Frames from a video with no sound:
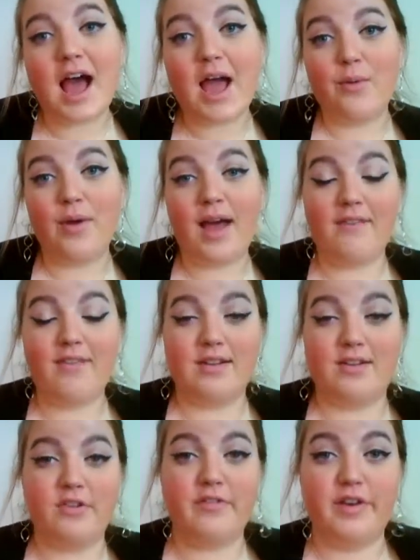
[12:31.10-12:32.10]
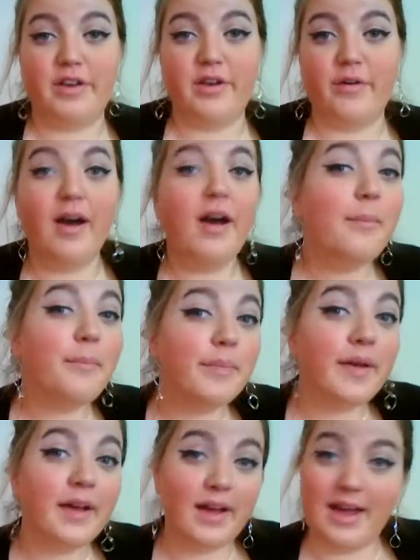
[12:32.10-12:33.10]
I will have another video up
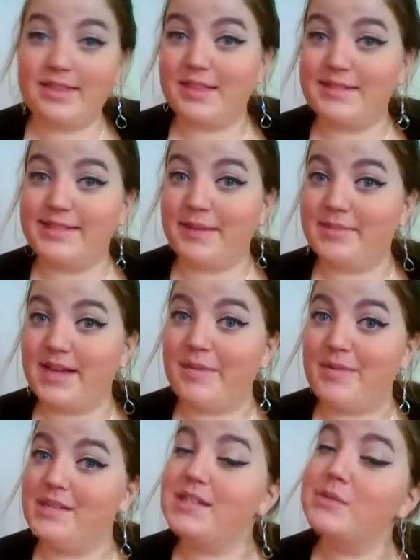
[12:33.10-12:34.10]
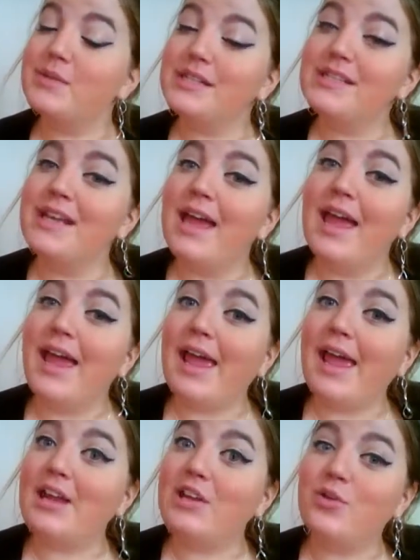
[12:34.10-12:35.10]
at the same time as this
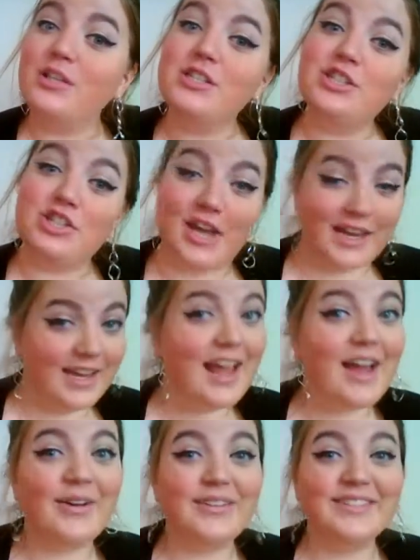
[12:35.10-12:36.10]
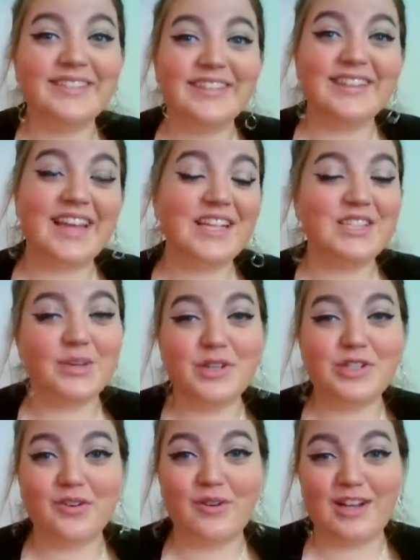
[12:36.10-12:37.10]
one, and you can check it out. Thanks so
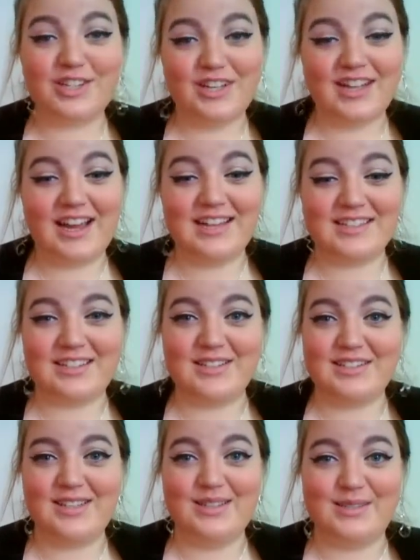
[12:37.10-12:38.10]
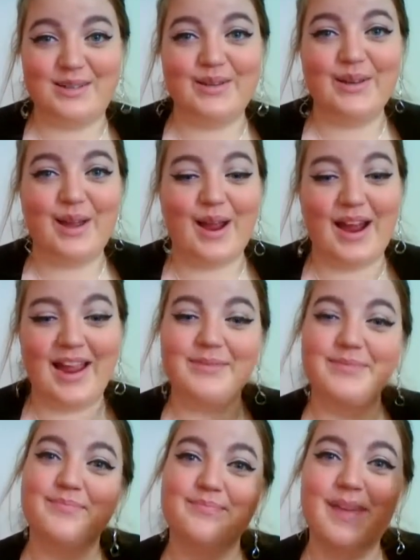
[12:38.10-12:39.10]
much for watching, guys, and I'll see you soon. Alright,
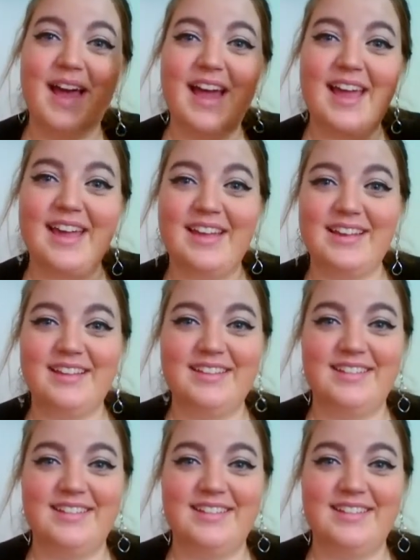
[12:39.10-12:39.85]
bye!